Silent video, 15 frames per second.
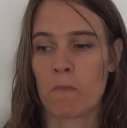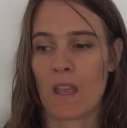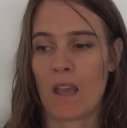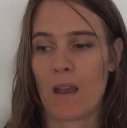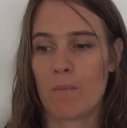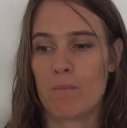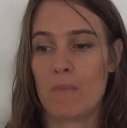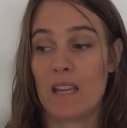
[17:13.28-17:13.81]

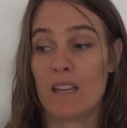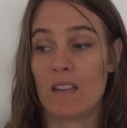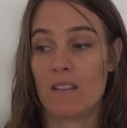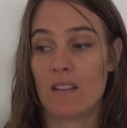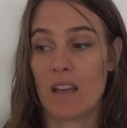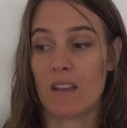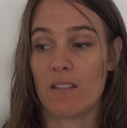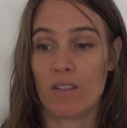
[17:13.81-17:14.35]
meaning
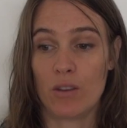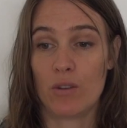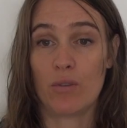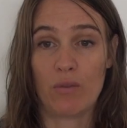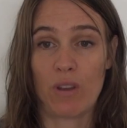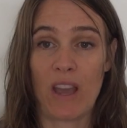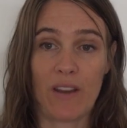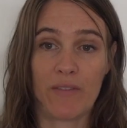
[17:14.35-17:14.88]
that you
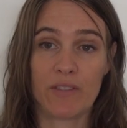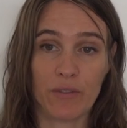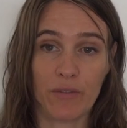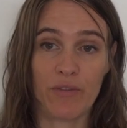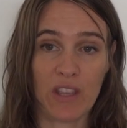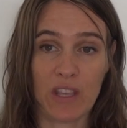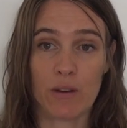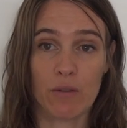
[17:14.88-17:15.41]
have to
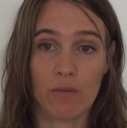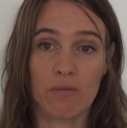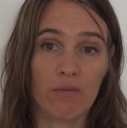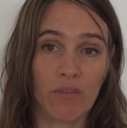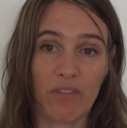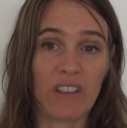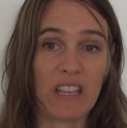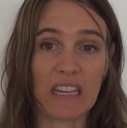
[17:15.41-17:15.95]
feel
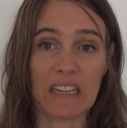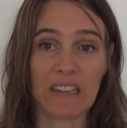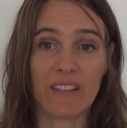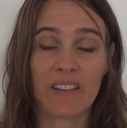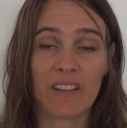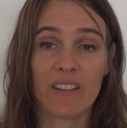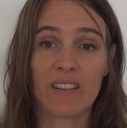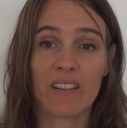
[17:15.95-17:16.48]

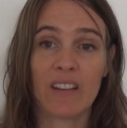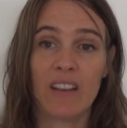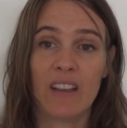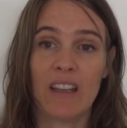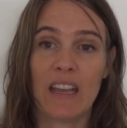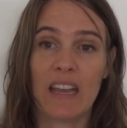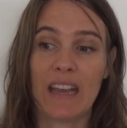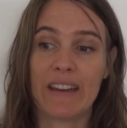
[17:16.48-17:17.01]
feelings,
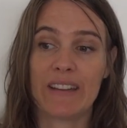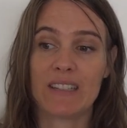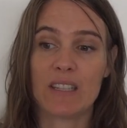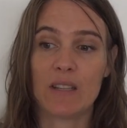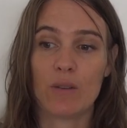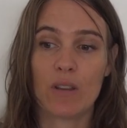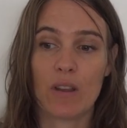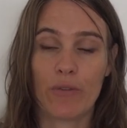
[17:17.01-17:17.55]
and
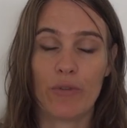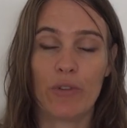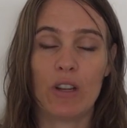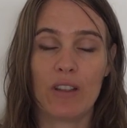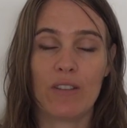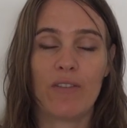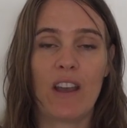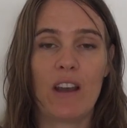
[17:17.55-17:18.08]
until they're
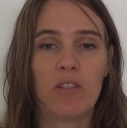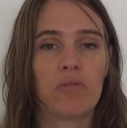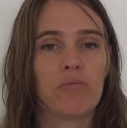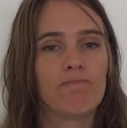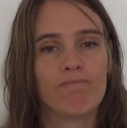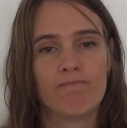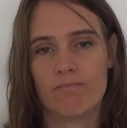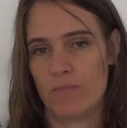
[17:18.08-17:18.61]
fully felt,
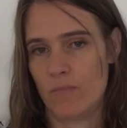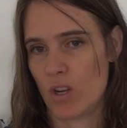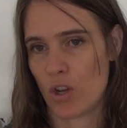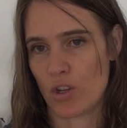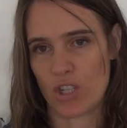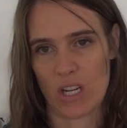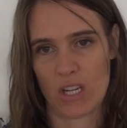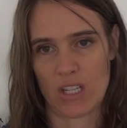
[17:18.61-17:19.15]

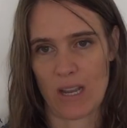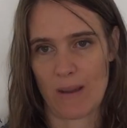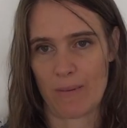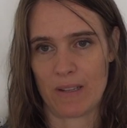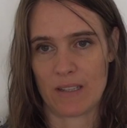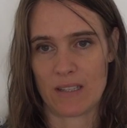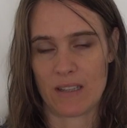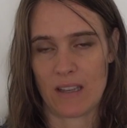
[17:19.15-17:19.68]
no change
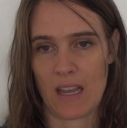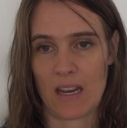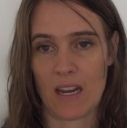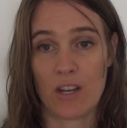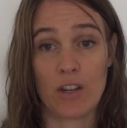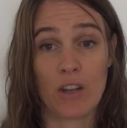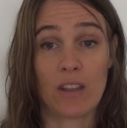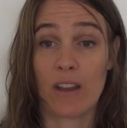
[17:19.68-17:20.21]
happens. And
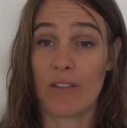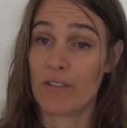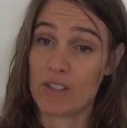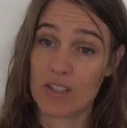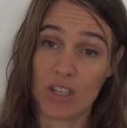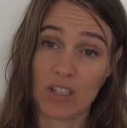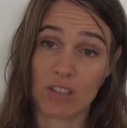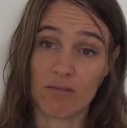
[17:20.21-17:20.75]
I know that for
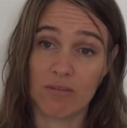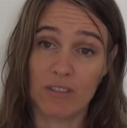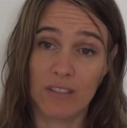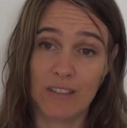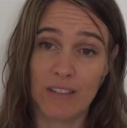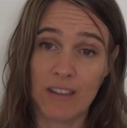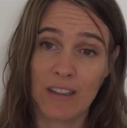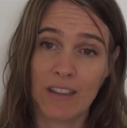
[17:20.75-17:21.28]
certain.
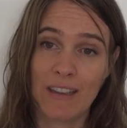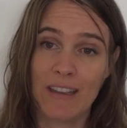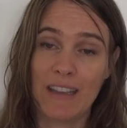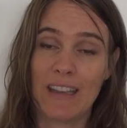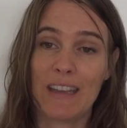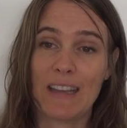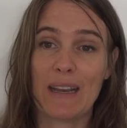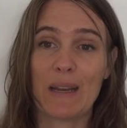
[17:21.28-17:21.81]

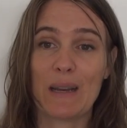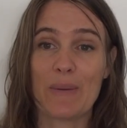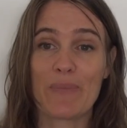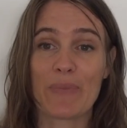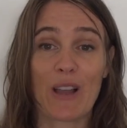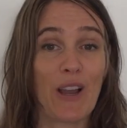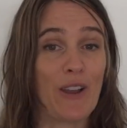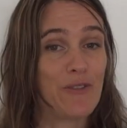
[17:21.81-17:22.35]

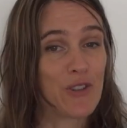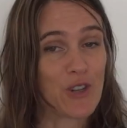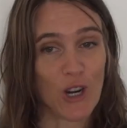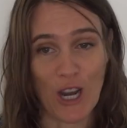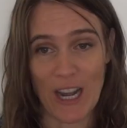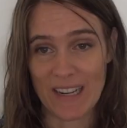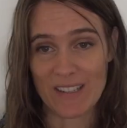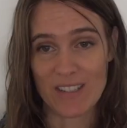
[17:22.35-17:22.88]
I've
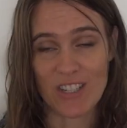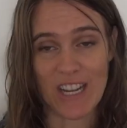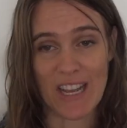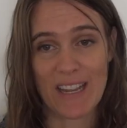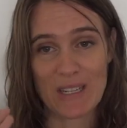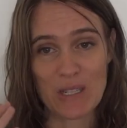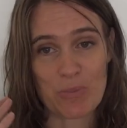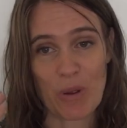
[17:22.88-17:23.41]
tried to
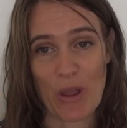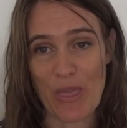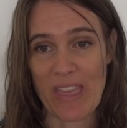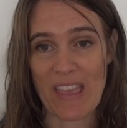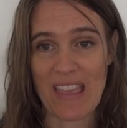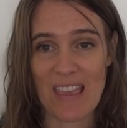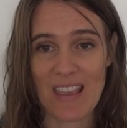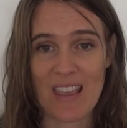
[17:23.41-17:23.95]
change by
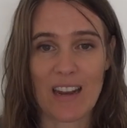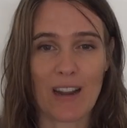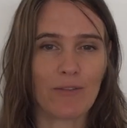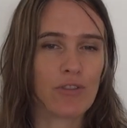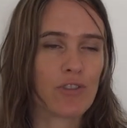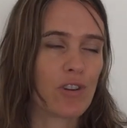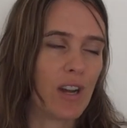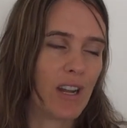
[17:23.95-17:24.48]
thinking it. I've
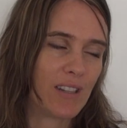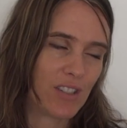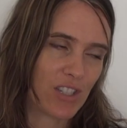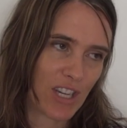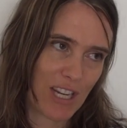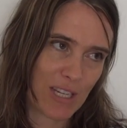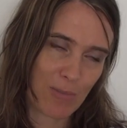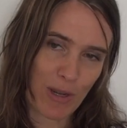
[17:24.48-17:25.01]
tried to
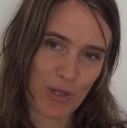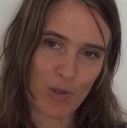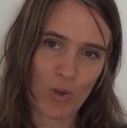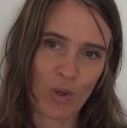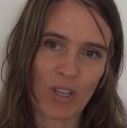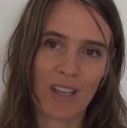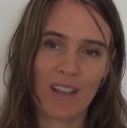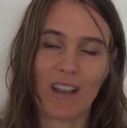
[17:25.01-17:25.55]
change by
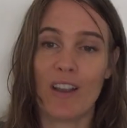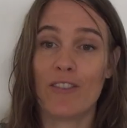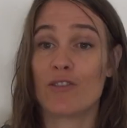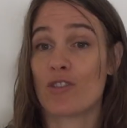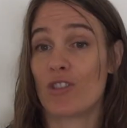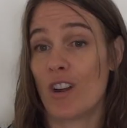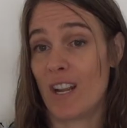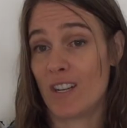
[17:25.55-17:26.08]
talking. I've
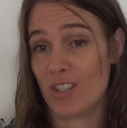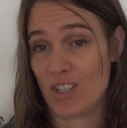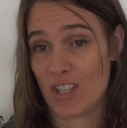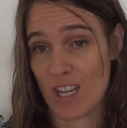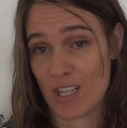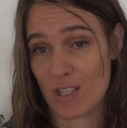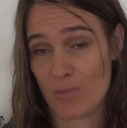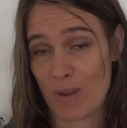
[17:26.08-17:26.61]
tried to
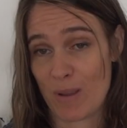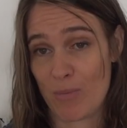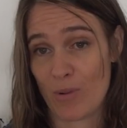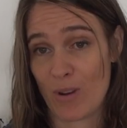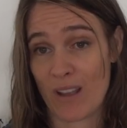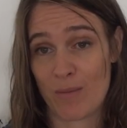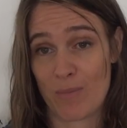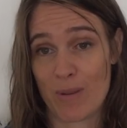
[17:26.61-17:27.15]
change
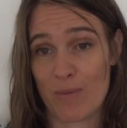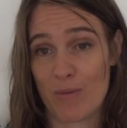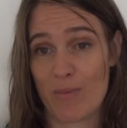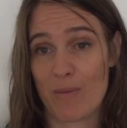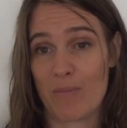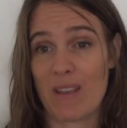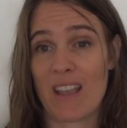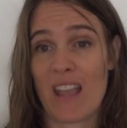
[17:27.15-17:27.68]
people, other people,
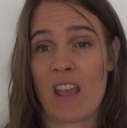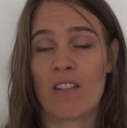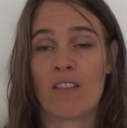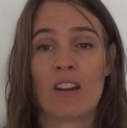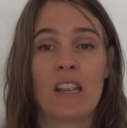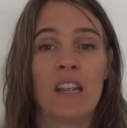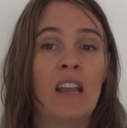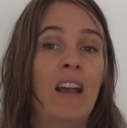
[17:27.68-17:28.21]
by being
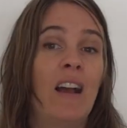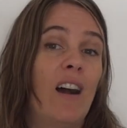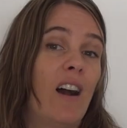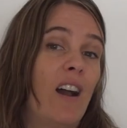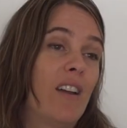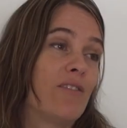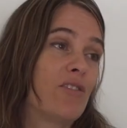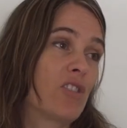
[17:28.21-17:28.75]
angry.
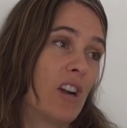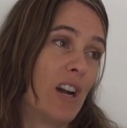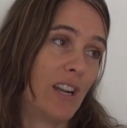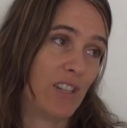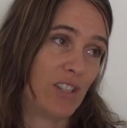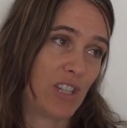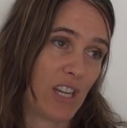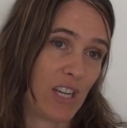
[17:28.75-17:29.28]
I've tried
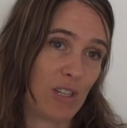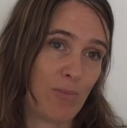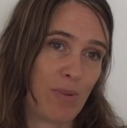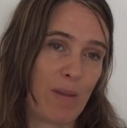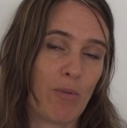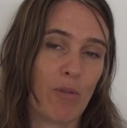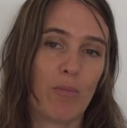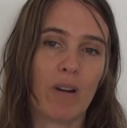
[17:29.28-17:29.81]
to change
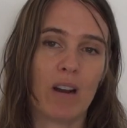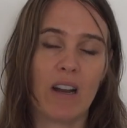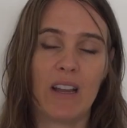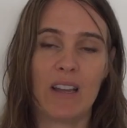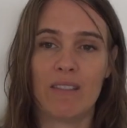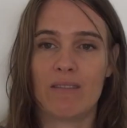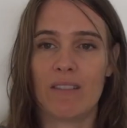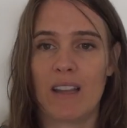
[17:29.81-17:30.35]
people
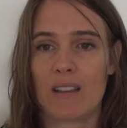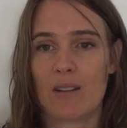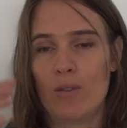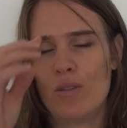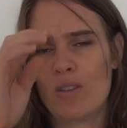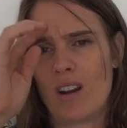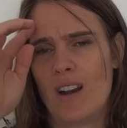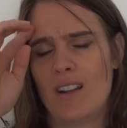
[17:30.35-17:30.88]
by, like,
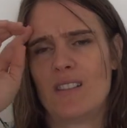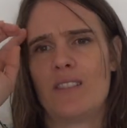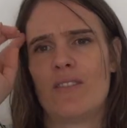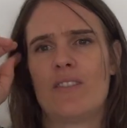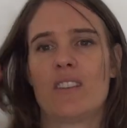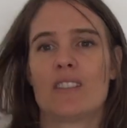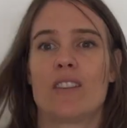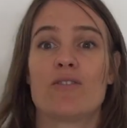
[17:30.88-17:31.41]
all kinds of
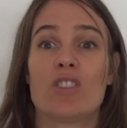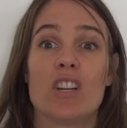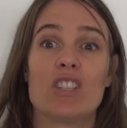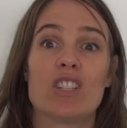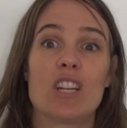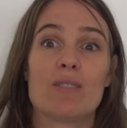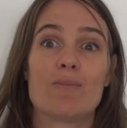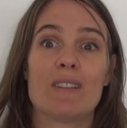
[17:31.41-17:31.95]
different things. I've tried to
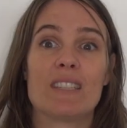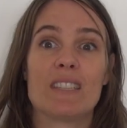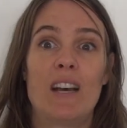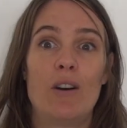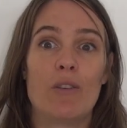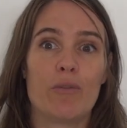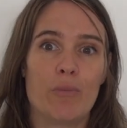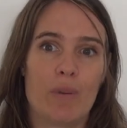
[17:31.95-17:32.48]
change
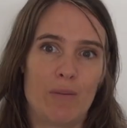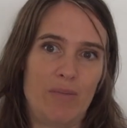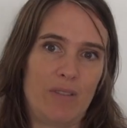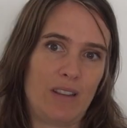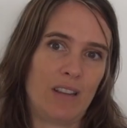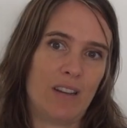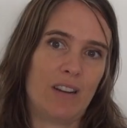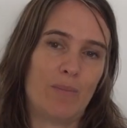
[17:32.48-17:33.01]
myself by,
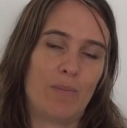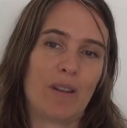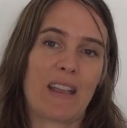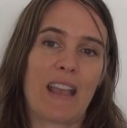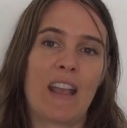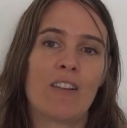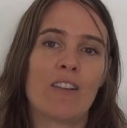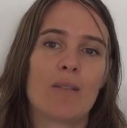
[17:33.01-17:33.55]
you know,
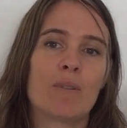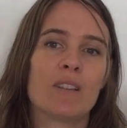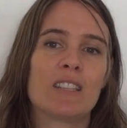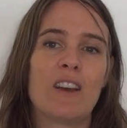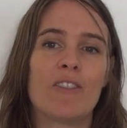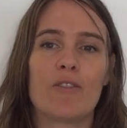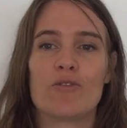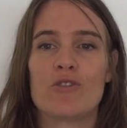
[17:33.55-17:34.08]
being angry at
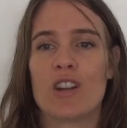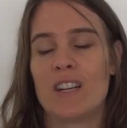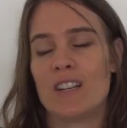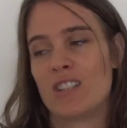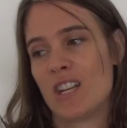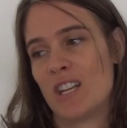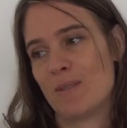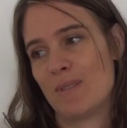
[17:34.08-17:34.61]
myself. I've tried to
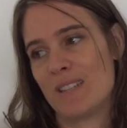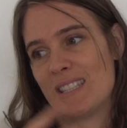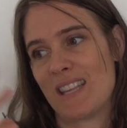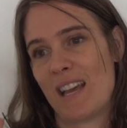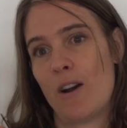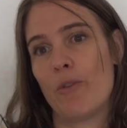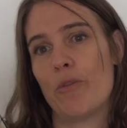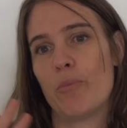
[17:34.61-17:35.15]
change
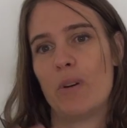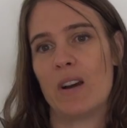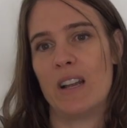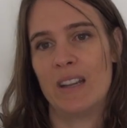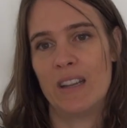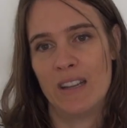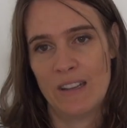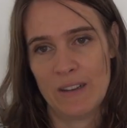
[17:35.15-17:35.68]
myself
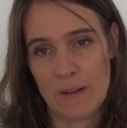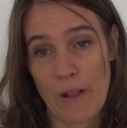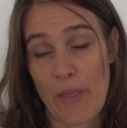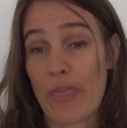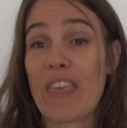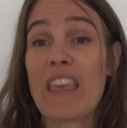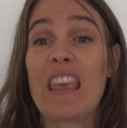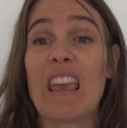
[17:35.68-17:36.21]
by
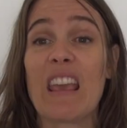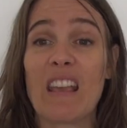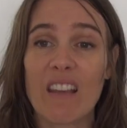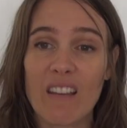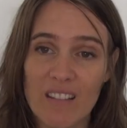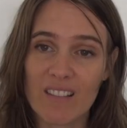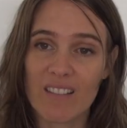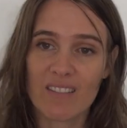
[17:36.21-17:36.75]

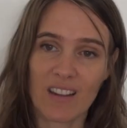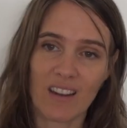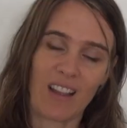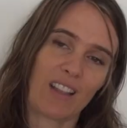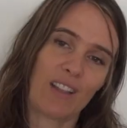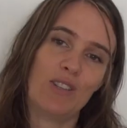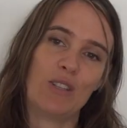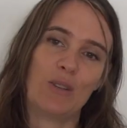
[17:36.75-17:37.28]
thinking that I
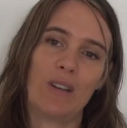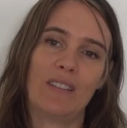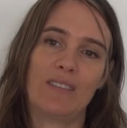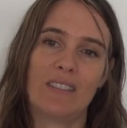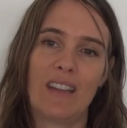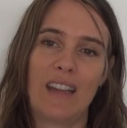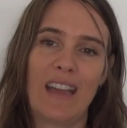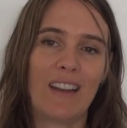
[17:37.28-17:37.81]
can do it.
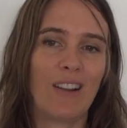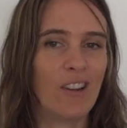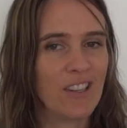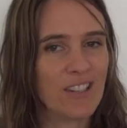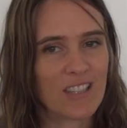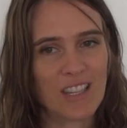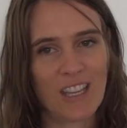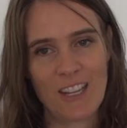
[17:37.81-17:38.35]
And
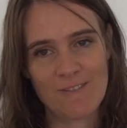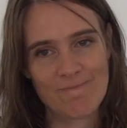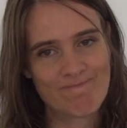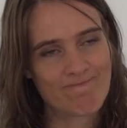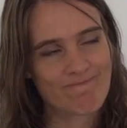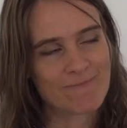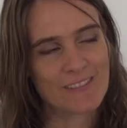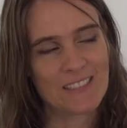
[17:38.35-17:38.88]
honestly,
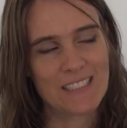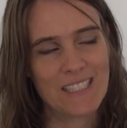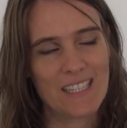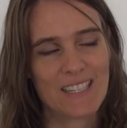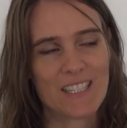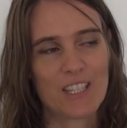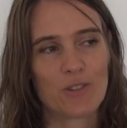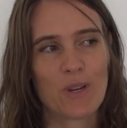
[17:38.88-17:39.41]

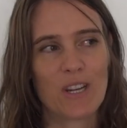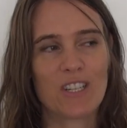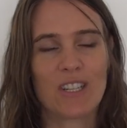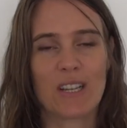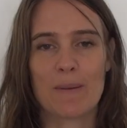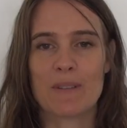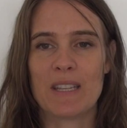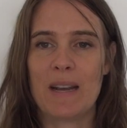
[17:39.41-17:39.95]
situation
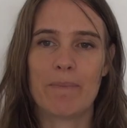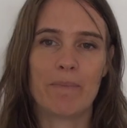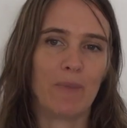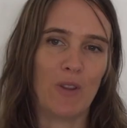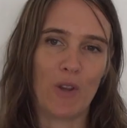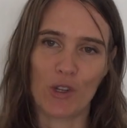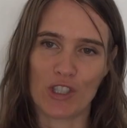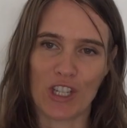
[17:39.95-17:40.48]
comes up,
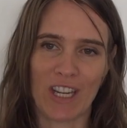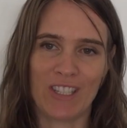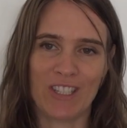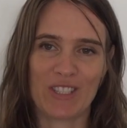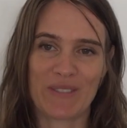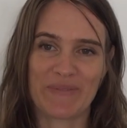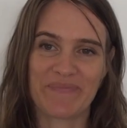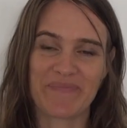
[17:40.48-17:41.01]
not
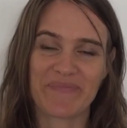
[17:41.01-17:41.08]
changed.